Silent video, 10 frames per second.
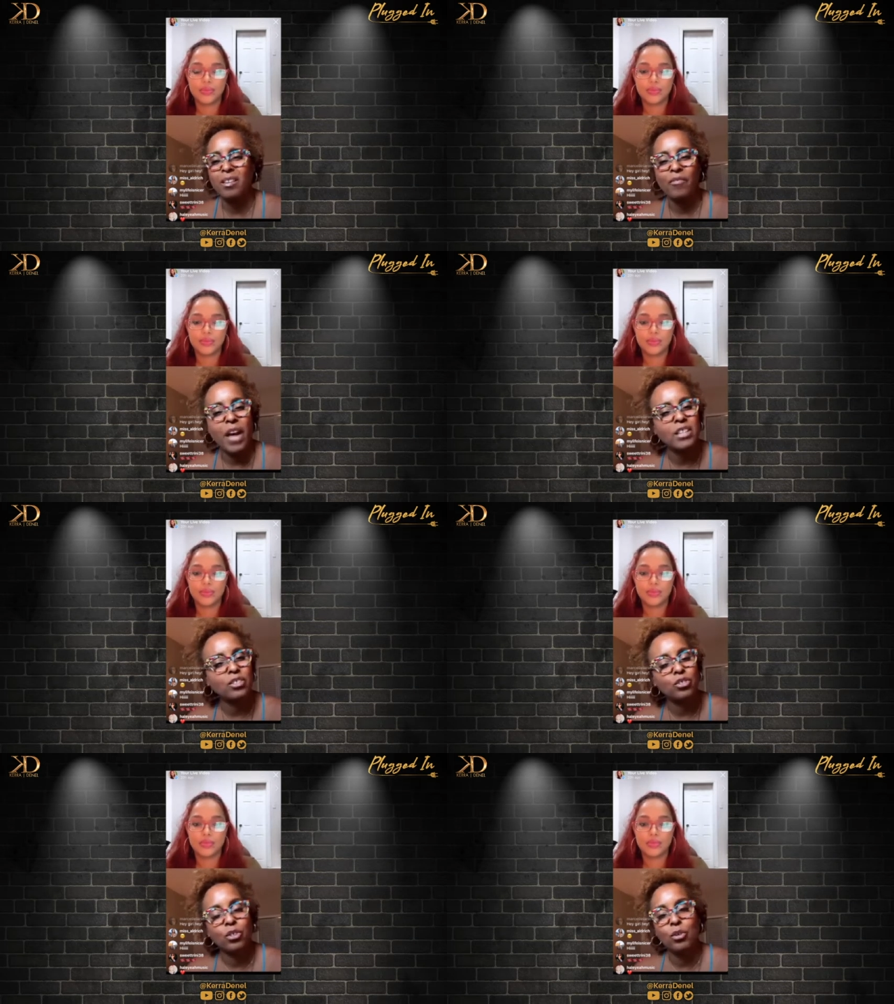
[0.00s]
Speaker 1: fashion
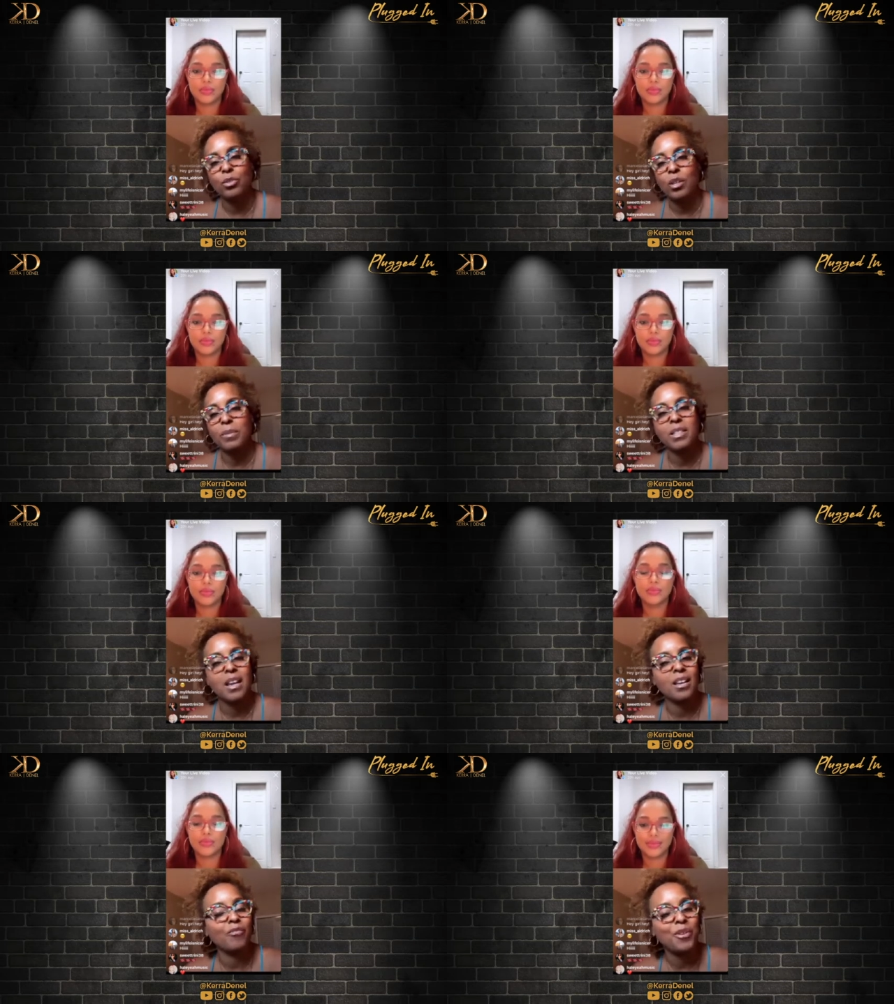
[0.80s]
shows. I would sit
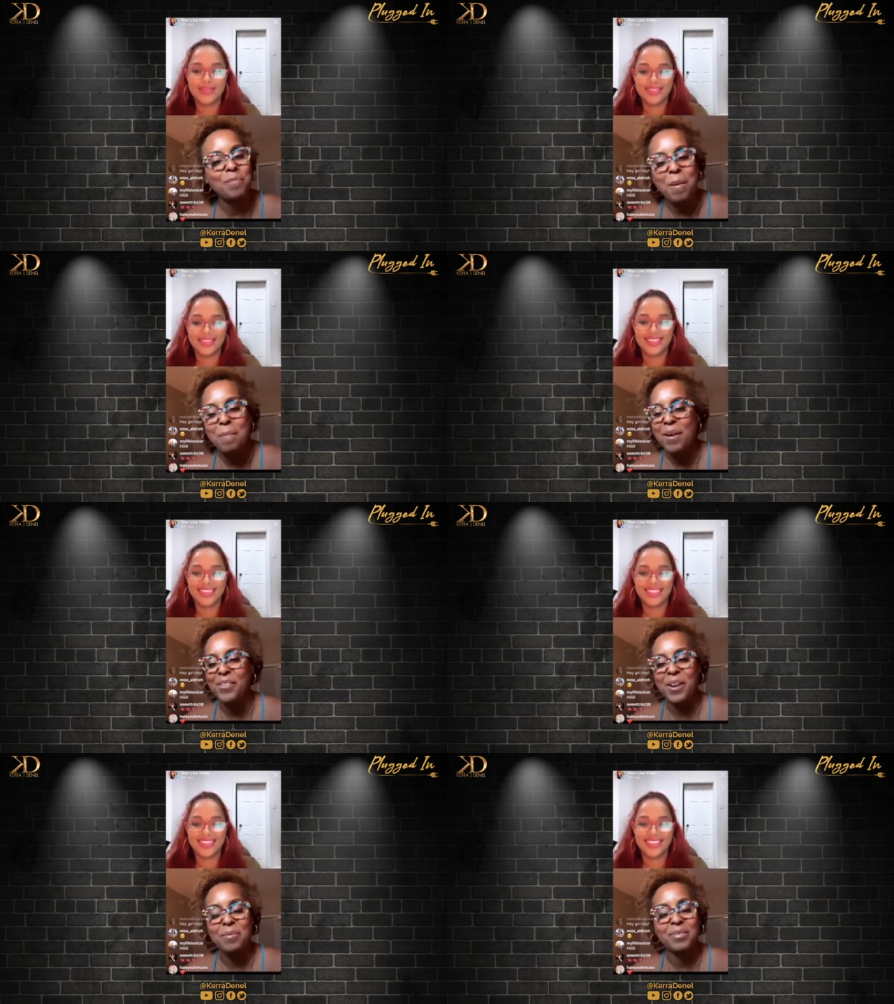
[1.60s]
on the front of my mother
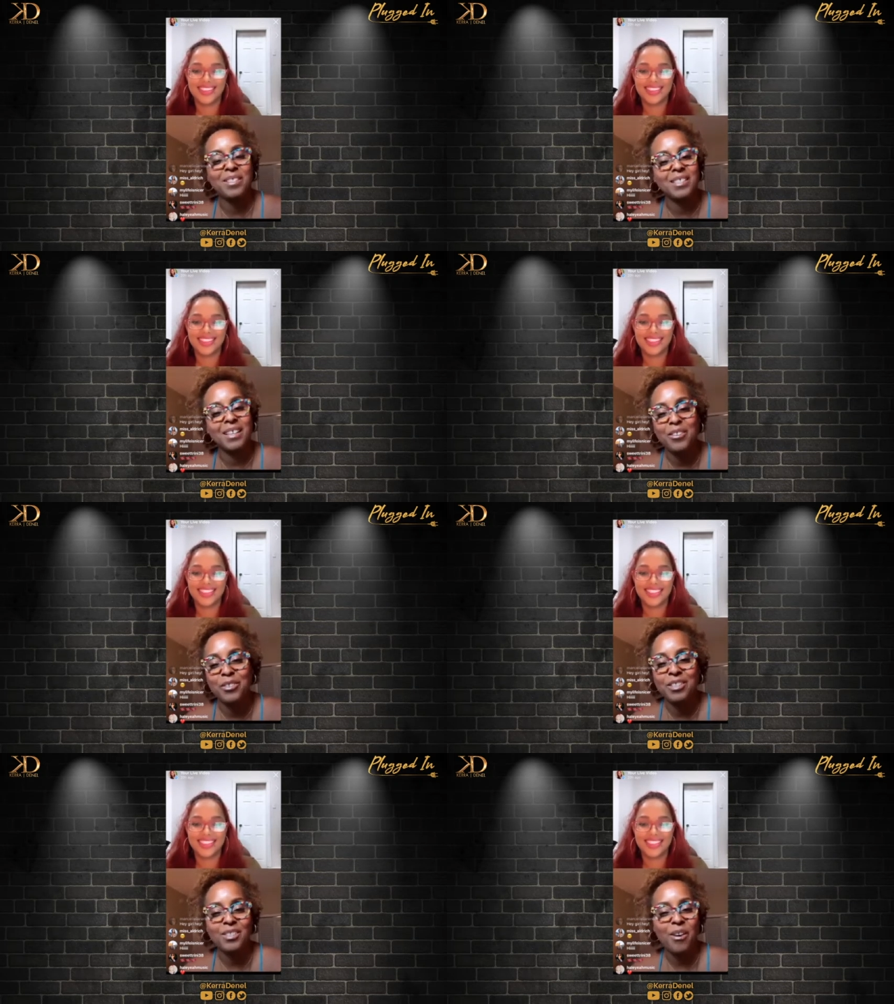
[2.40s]
and I would sing her
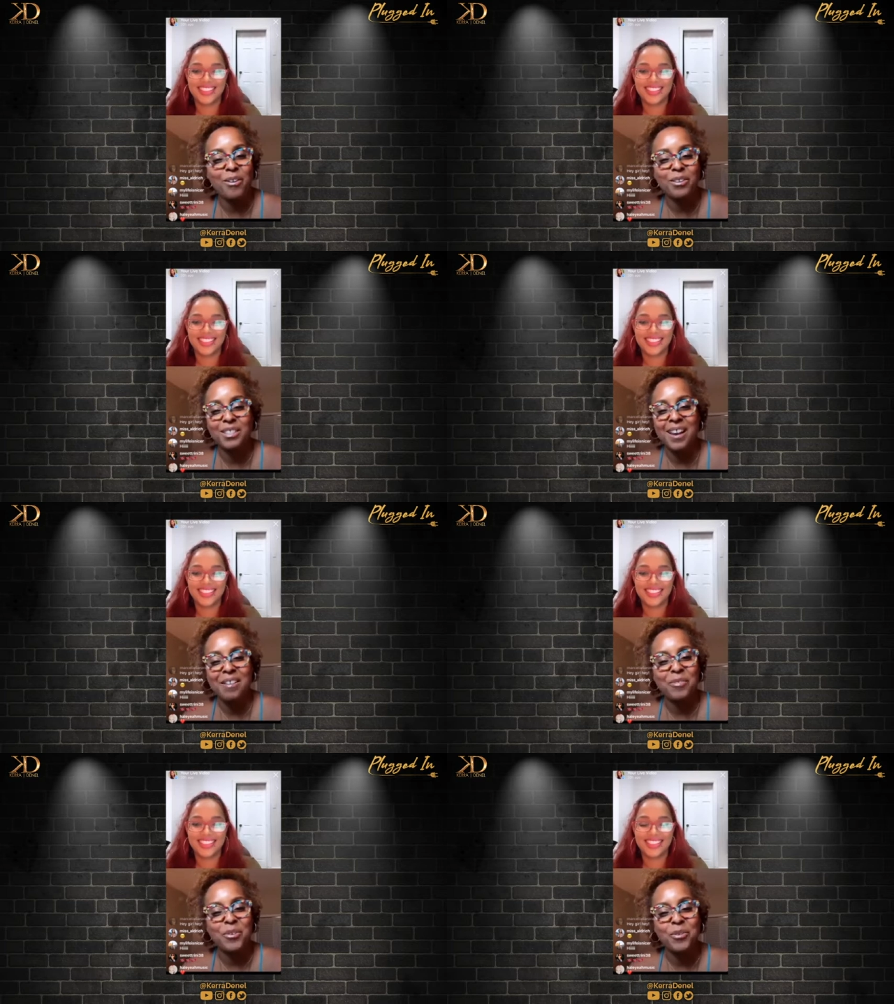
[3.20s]
these songs that I
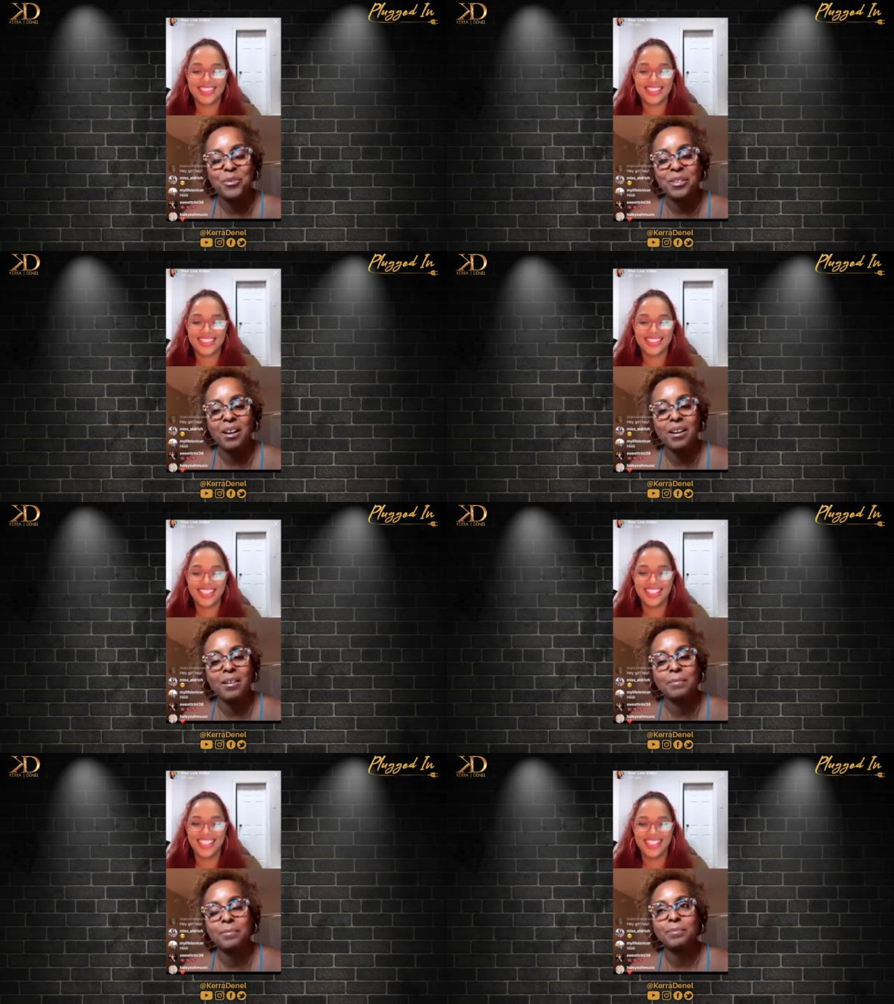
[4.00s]
wrote.
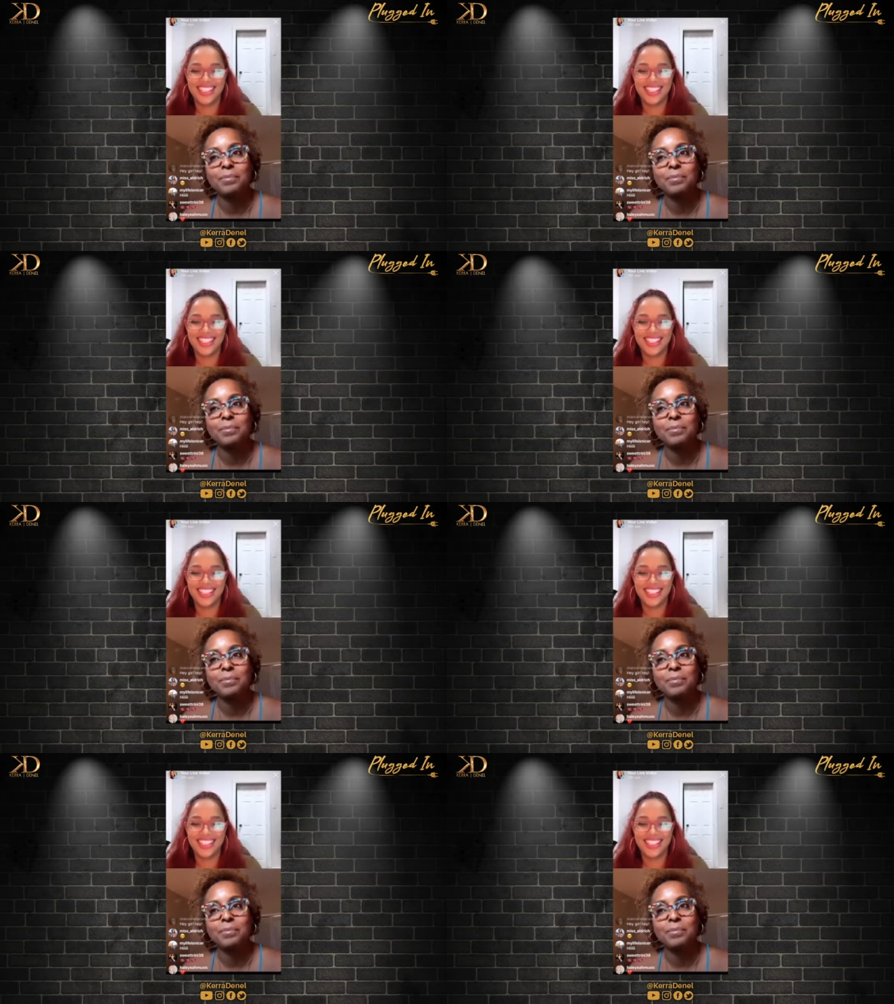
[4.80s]
Um,